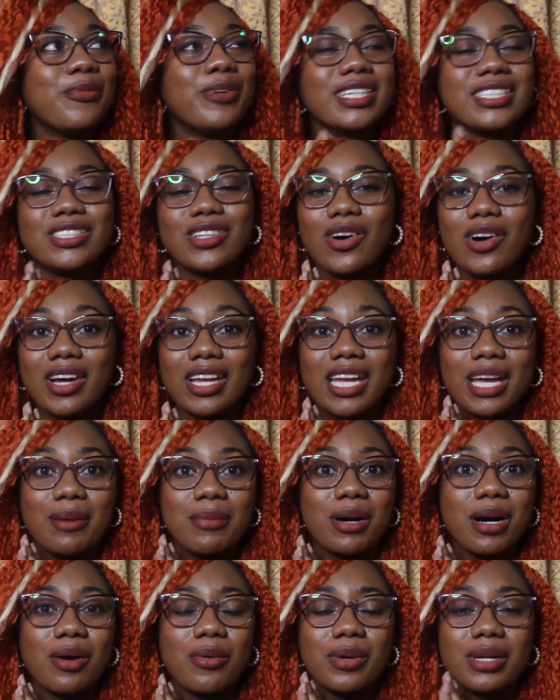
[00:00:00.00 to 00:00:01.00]
We're talking
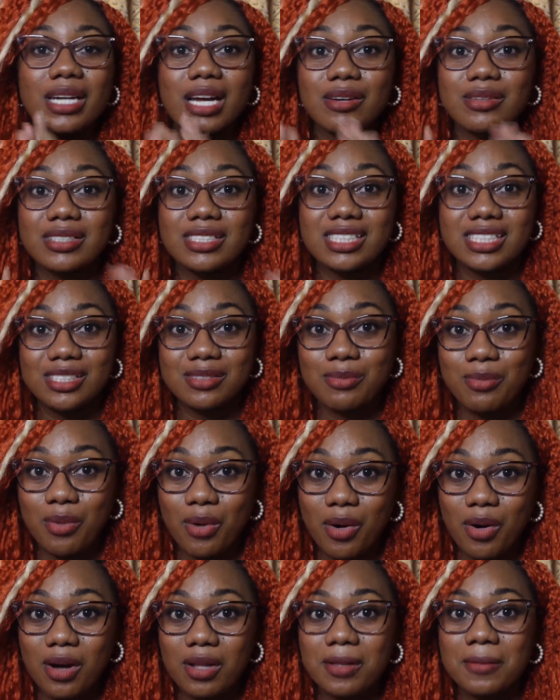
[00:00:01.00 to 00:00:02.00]
about when I was
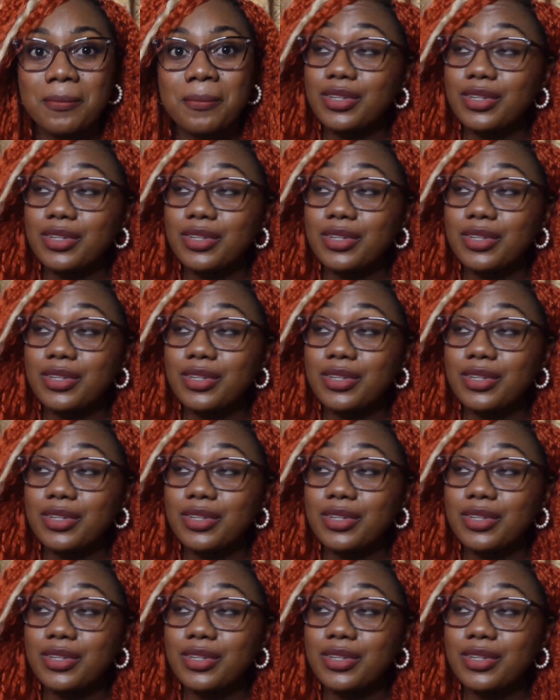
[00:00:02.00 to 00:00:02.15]
small.